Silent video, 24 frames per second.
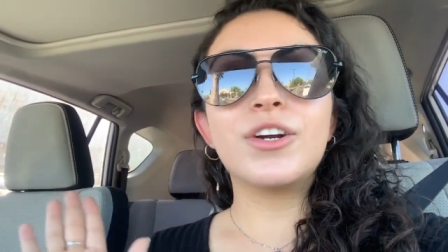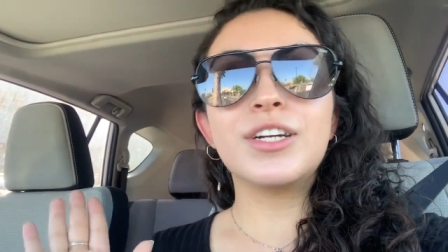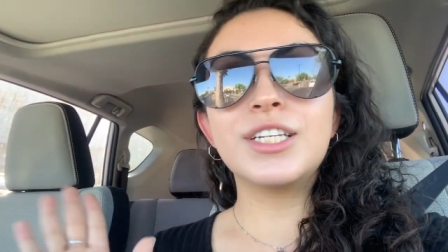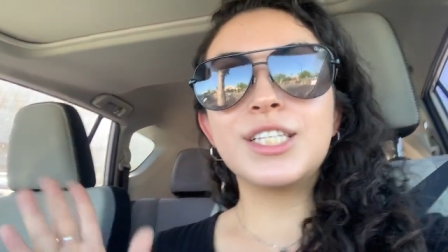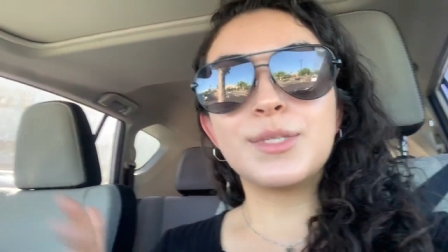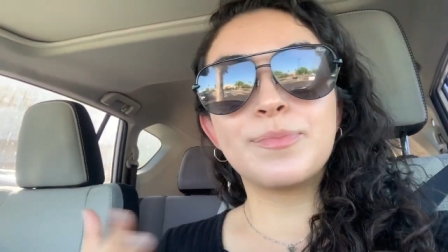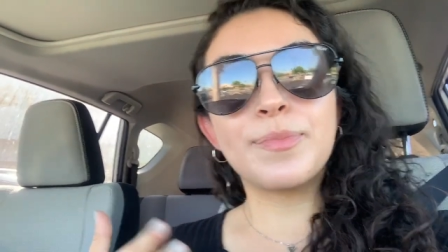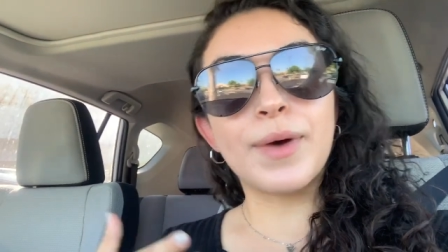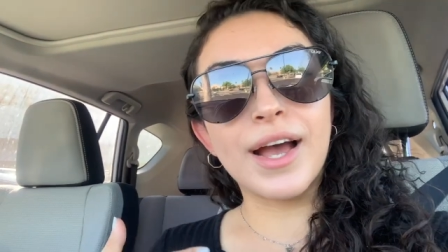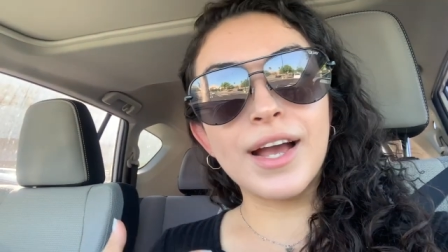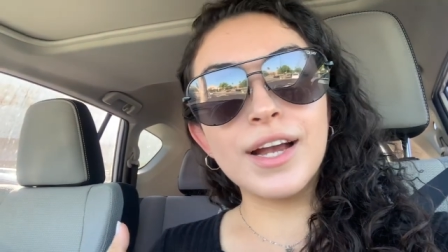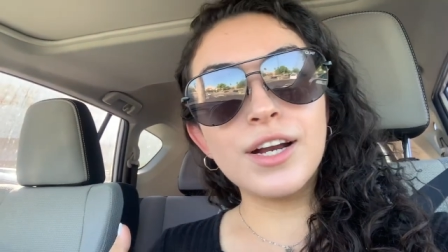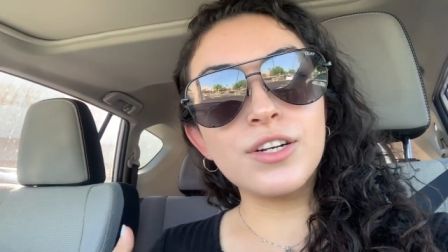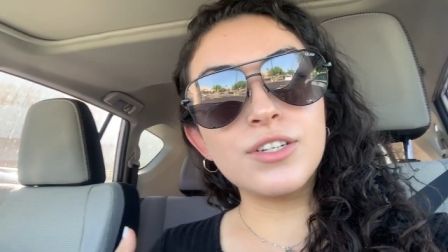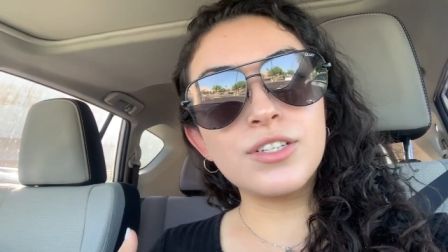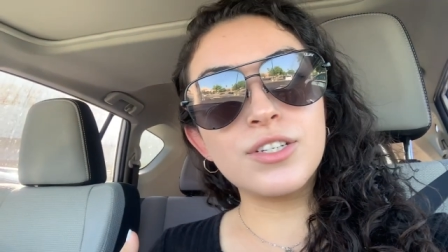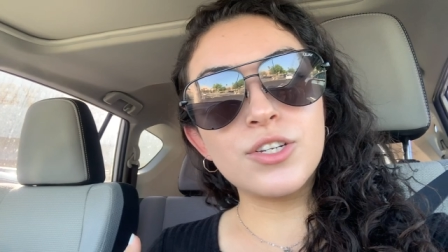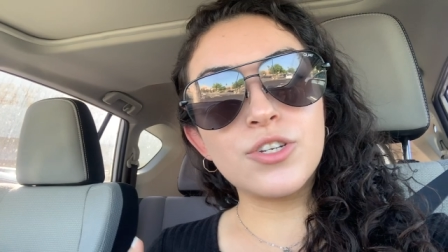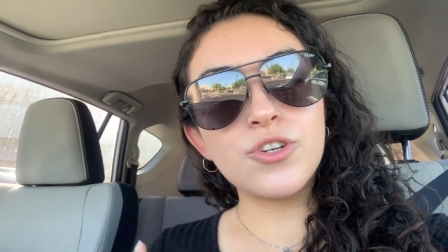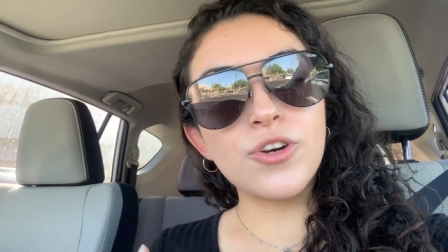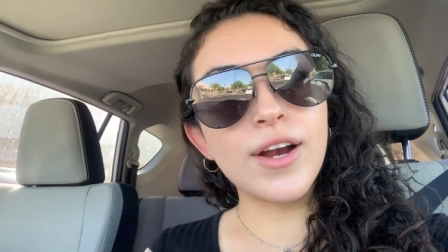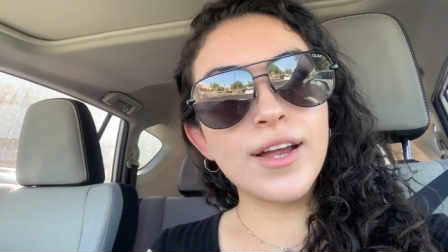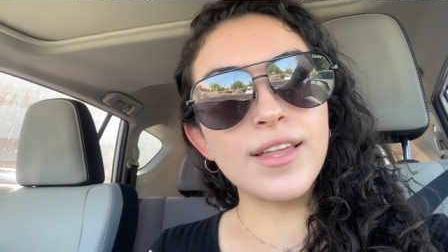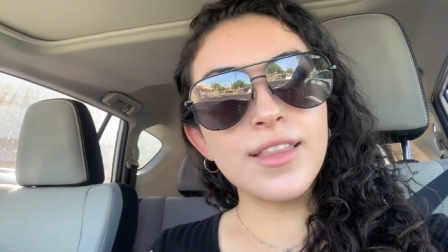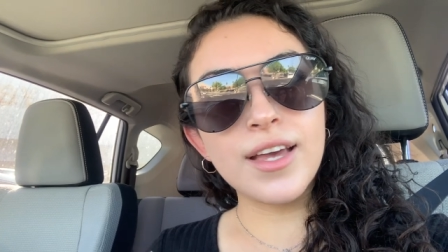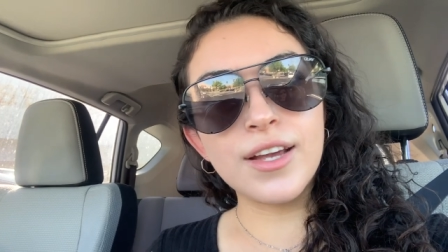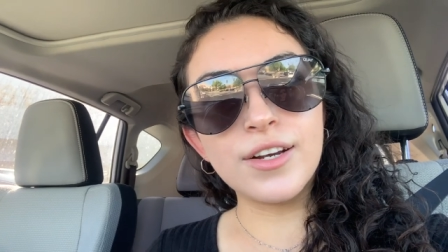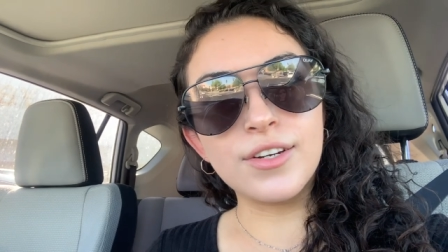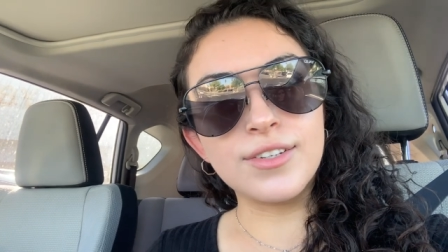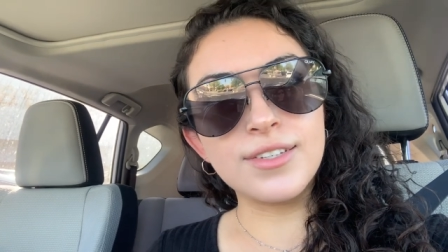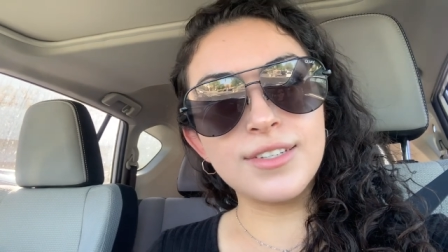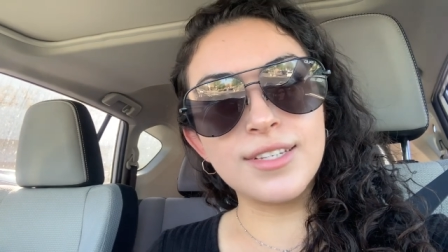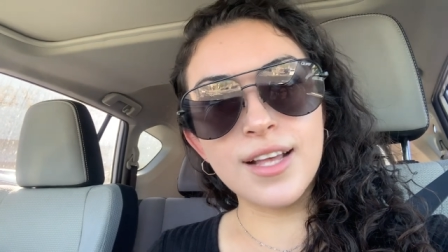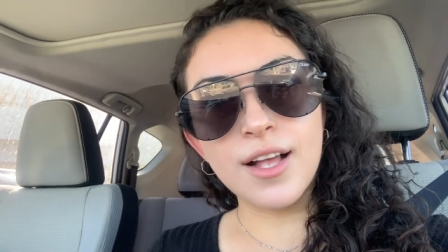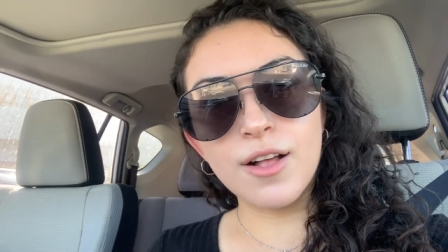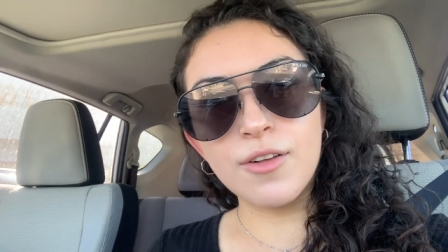inspired to try that
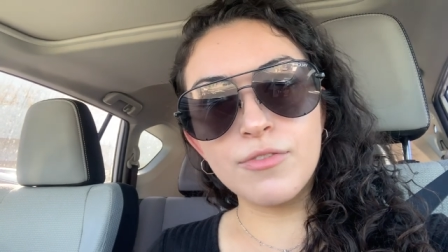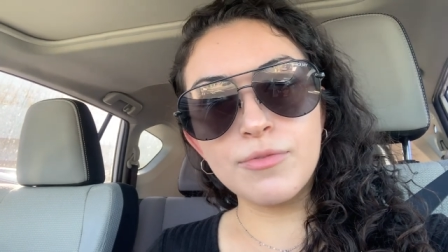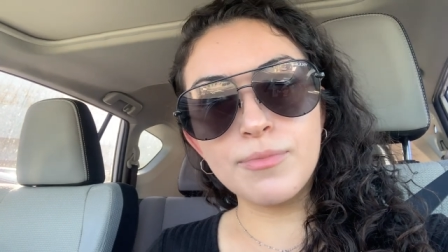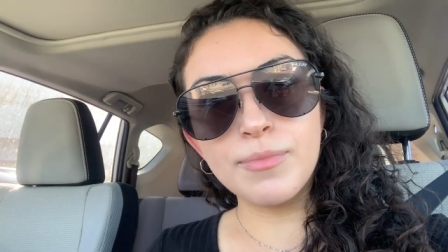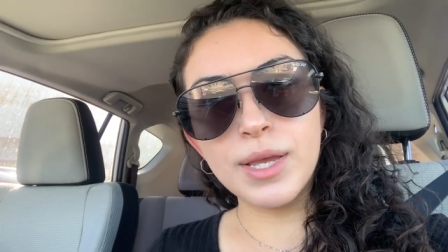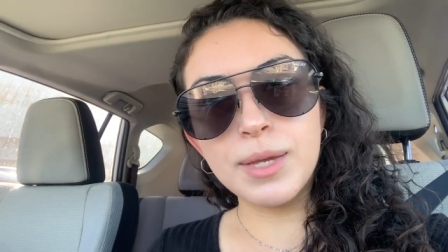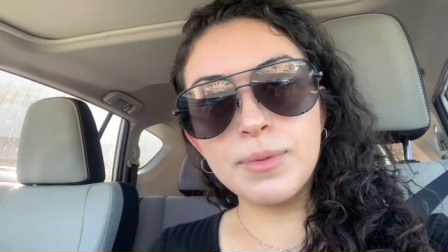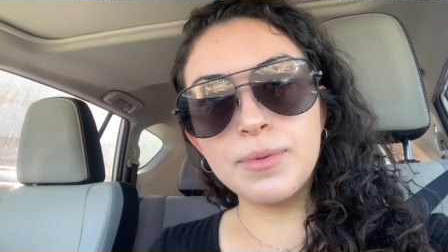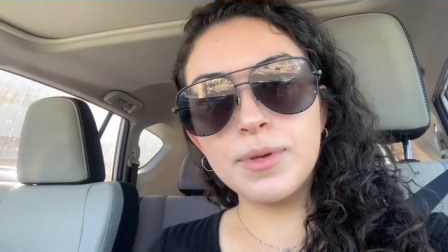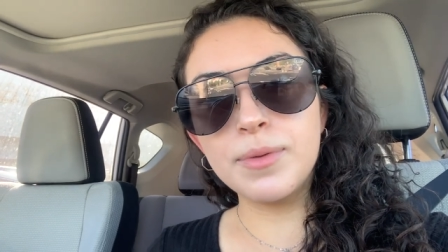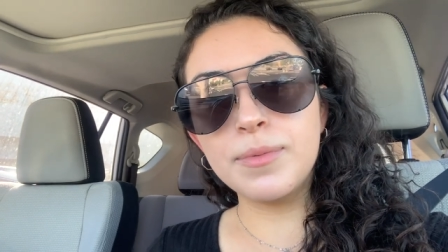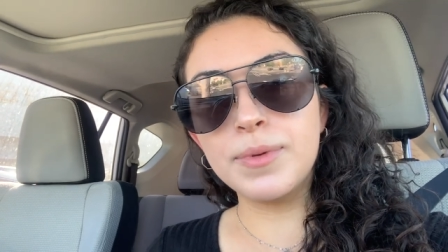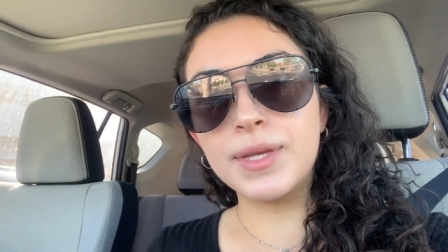yourself maybe